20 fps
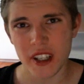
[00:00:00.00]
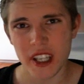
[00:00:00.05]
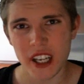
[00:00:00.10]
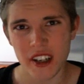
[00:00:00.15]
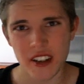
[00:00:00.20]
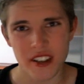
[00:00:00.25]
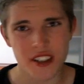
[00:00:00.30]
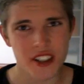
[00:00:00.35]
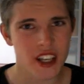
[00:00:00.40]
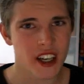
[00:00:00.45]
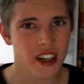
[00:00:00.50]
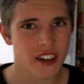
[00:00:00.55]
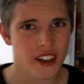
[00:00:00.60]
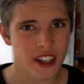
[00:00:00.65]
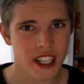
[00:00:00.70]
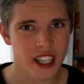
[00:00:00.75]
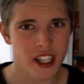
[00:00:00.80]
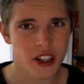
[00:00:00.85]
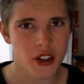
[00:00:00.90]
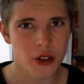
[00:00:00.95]
they are
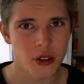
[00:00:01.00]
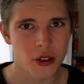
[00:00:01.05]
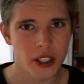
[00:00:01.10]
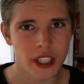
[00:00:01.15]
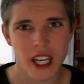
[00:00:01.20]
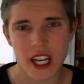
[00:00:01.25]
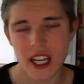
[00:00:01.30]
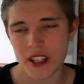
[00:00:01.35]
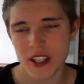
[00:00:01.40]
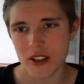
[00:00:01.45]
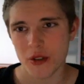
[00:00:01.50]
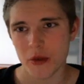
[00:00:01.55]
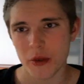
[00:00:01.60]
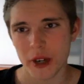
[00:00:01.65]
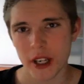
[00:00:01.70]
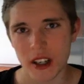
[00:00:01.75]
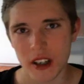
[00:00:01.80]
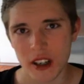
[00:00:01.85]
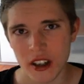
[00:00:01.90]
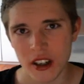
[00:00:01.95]
equal as
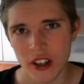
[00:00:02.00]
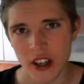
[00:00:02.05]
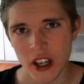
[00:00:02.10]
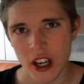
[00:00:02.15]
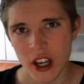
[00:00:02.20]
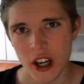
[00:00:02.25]
we are?